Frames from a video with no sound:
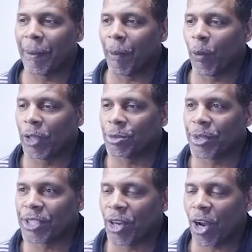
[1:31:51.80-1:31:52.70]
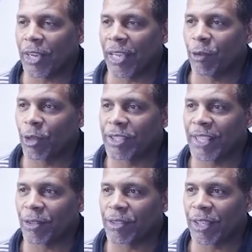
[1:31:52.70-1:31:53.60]
Williams percent R gave you a
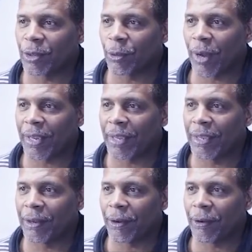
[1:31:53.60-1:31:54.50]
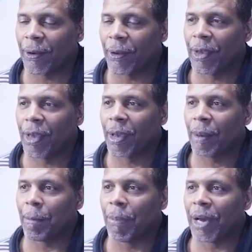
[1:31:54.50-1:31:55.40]
sell signal right here,
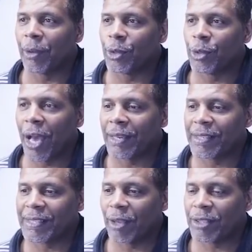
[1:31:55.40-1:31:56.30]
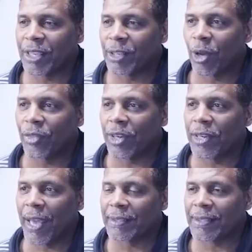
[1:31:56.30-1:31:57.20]
but you got a sell signal on the
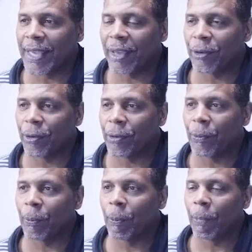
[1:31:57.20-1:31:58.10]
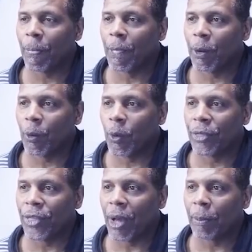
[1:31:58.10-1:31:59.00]
next candle
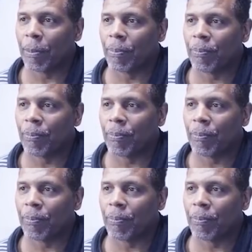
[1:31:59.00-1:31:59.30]
with your